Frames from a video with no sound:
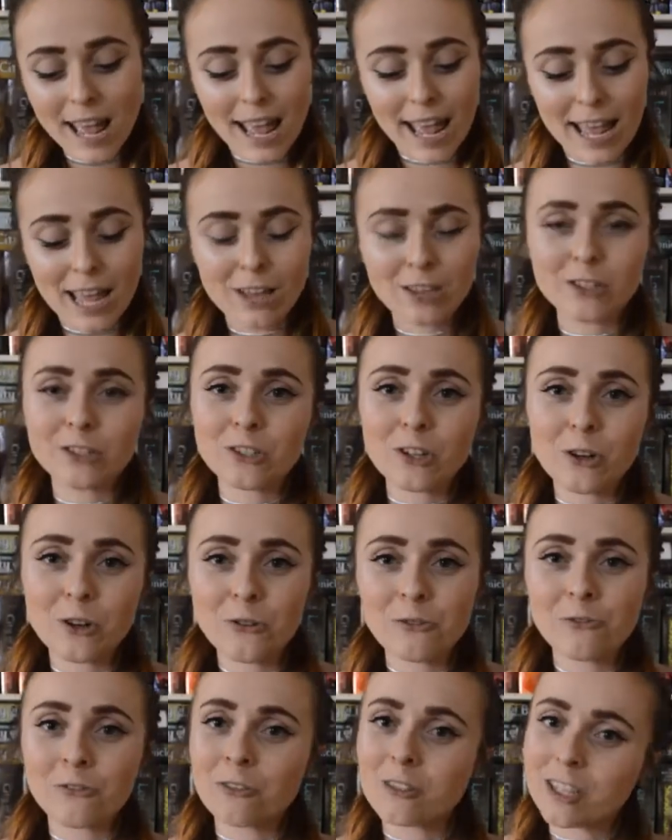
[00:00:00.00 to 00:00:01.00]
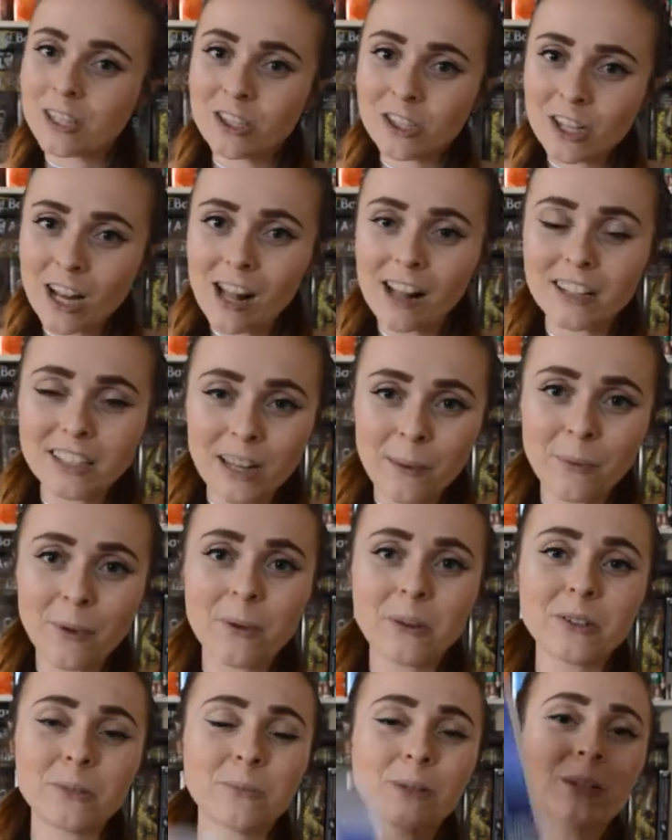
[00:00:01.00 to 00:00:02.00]
and so for this challenge I'm
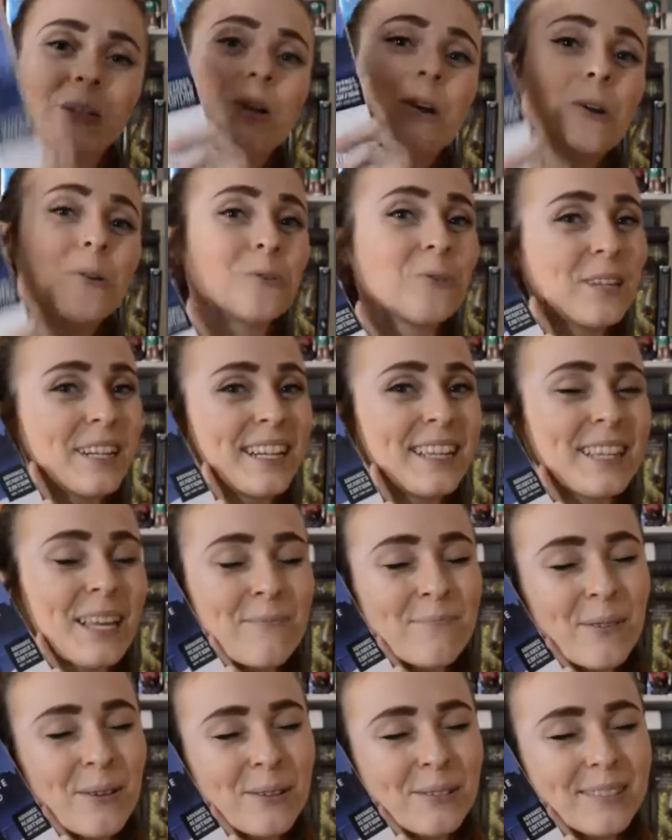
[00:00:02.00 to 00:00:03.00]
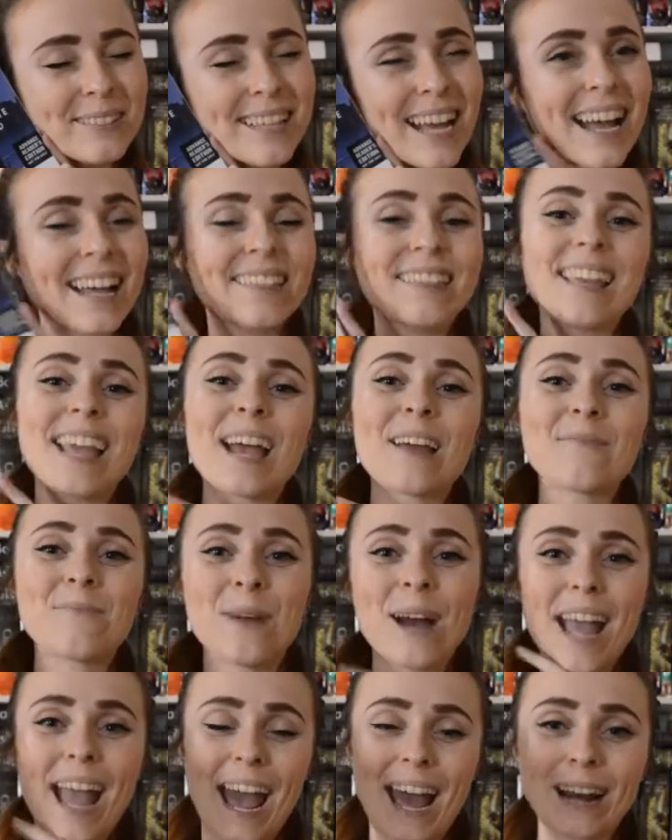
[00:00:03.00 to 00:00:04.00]
going to be reading They Both Die at the End
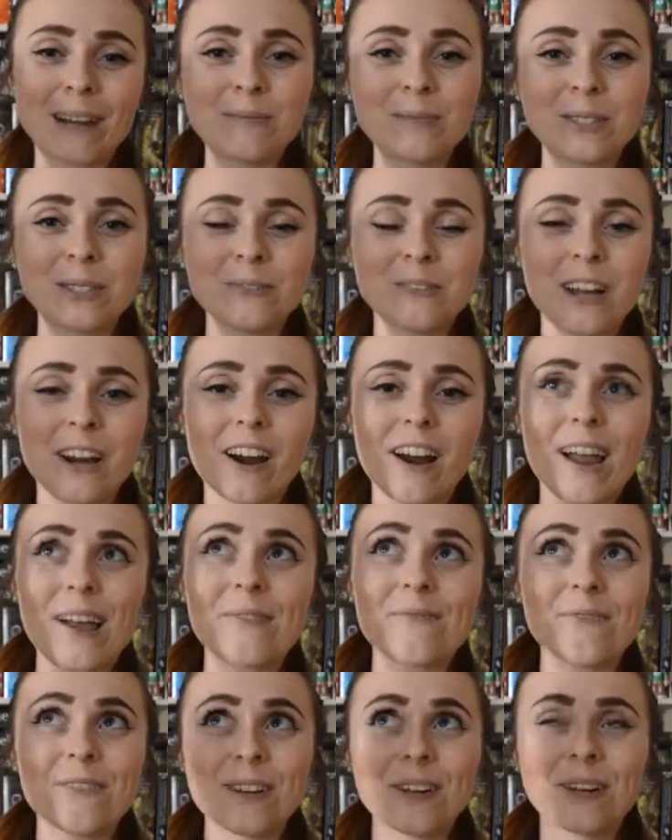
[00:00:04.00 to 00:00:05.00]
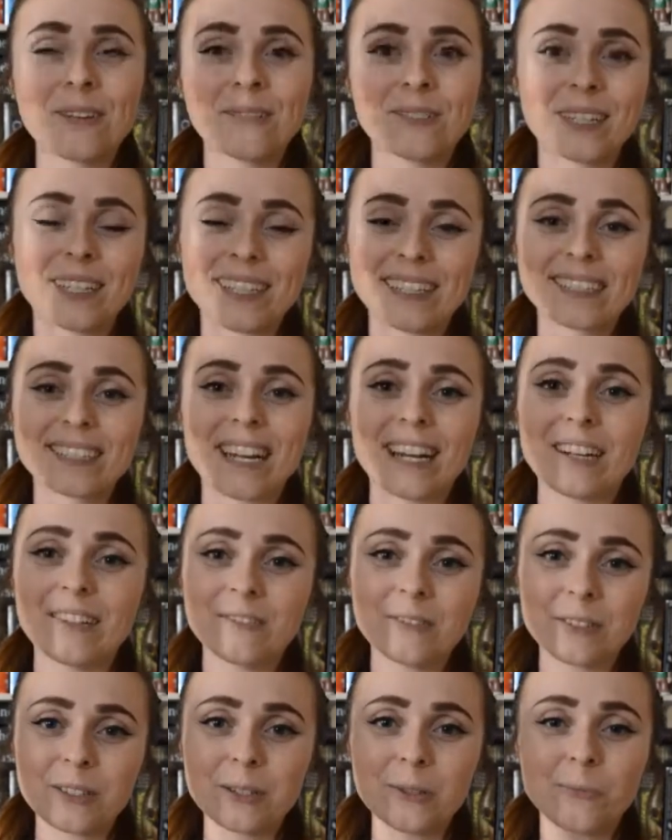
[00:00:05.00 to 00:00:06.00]
by Adam Silvera. I'm very, very excited
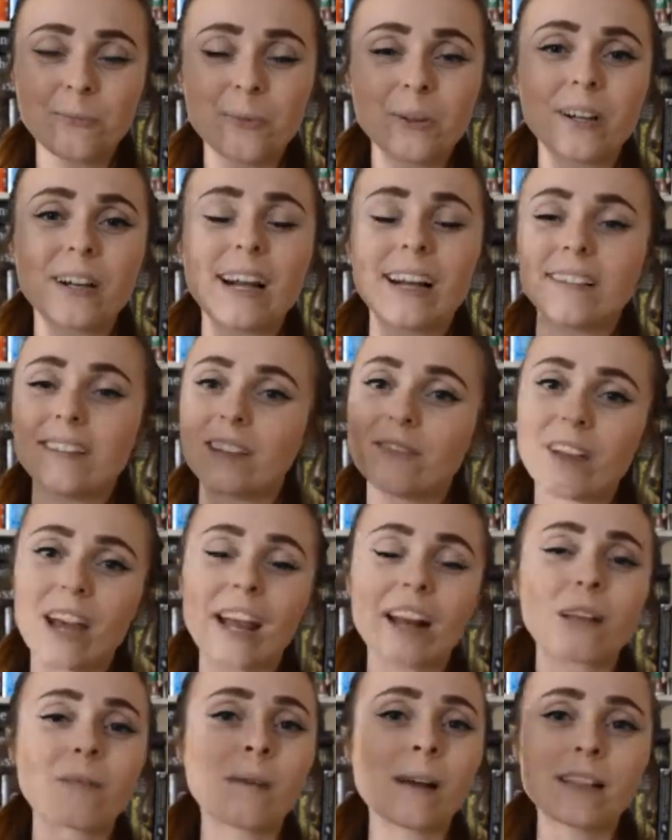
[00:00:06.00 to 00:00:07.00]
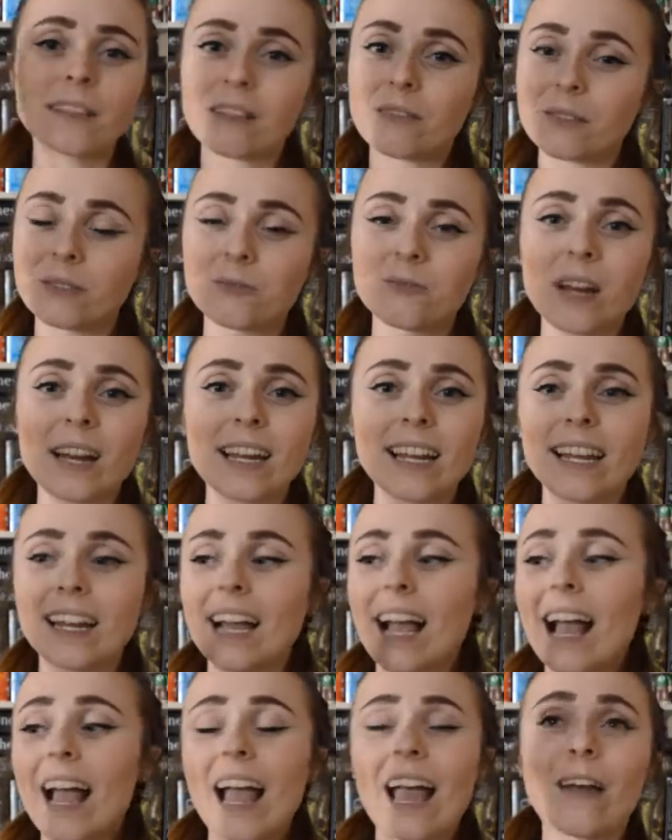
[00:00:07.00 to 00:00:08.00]
for this book. I love Adam, I love his writing.
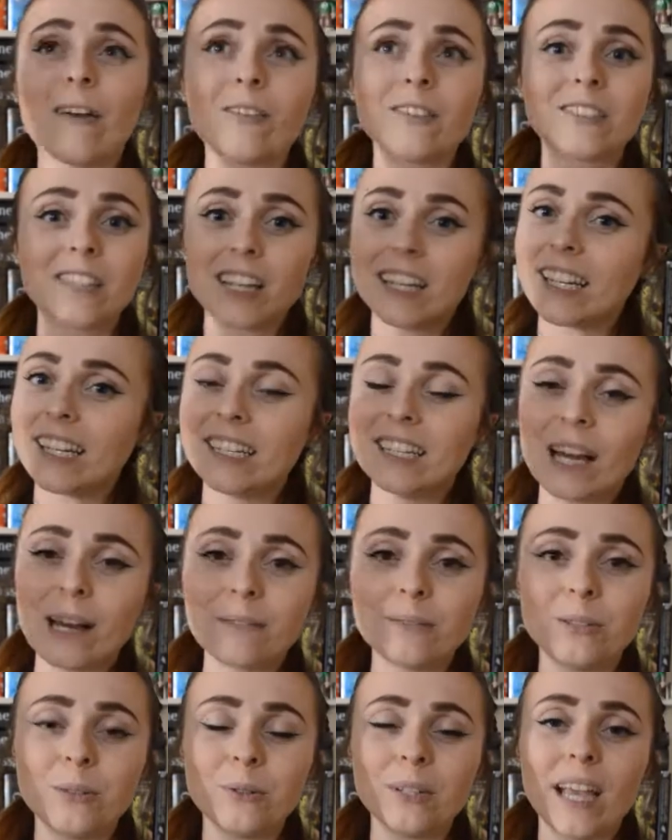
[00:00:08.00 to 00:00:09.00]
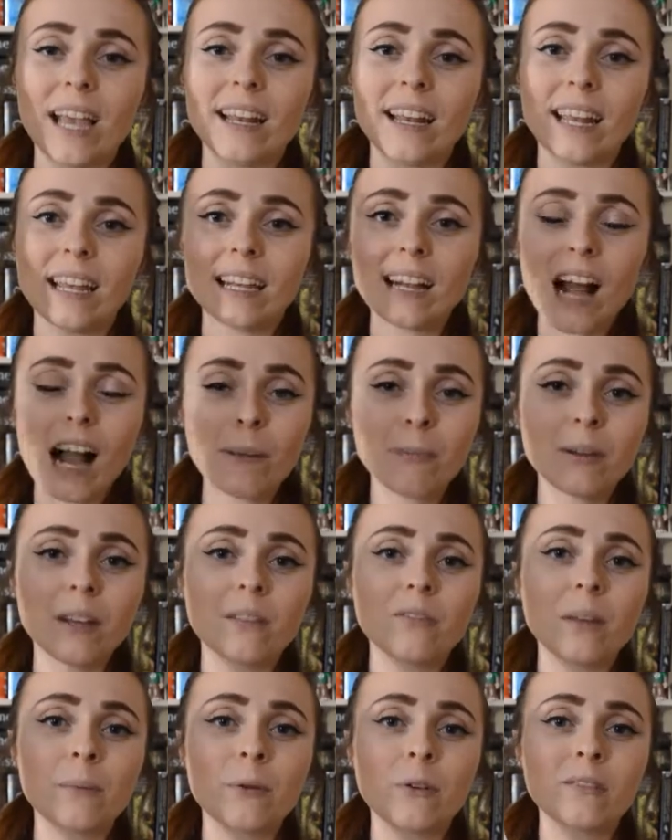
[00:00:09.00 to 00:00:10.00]
I was lucky enough to get a copy
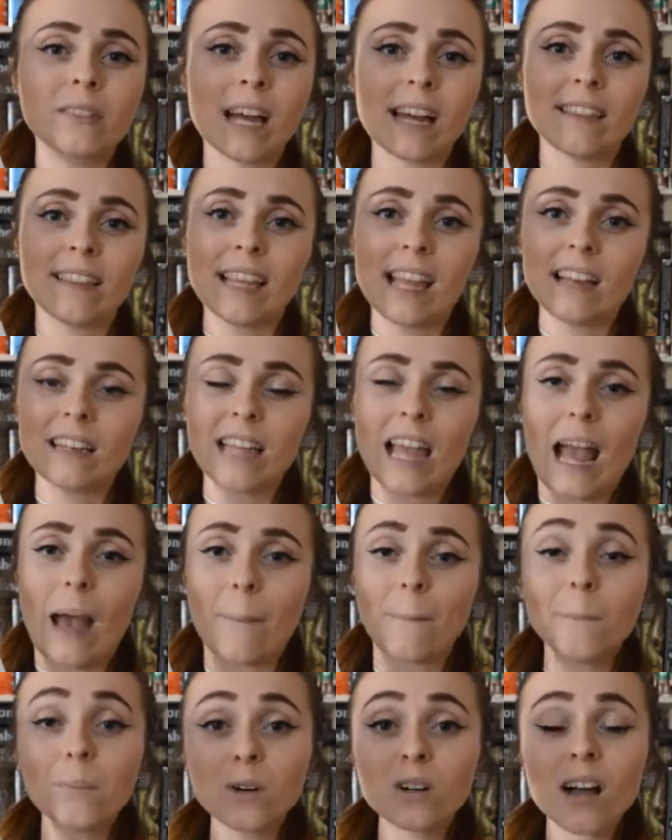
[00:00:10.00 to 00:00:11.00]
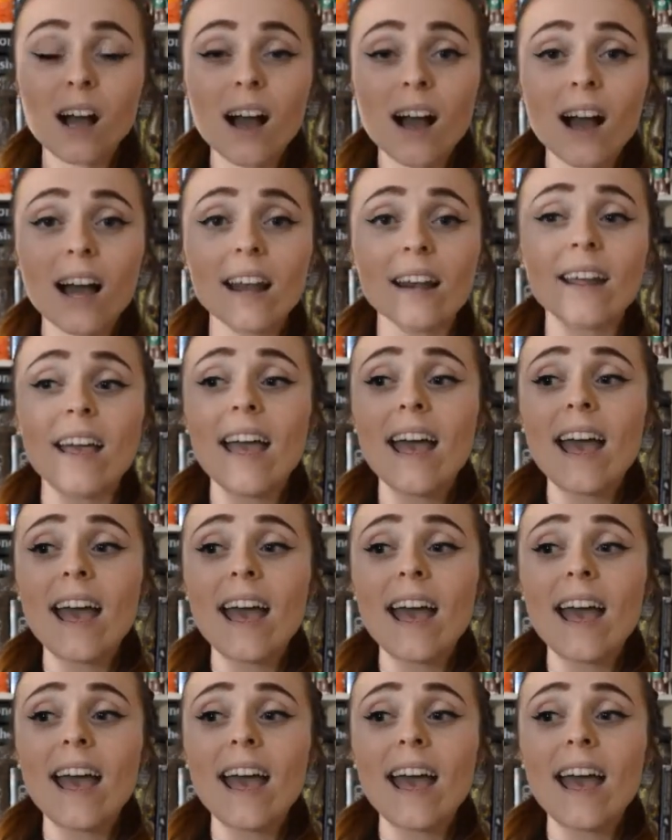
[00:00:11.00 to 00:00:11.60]
of They Both Die at the End at BookCon,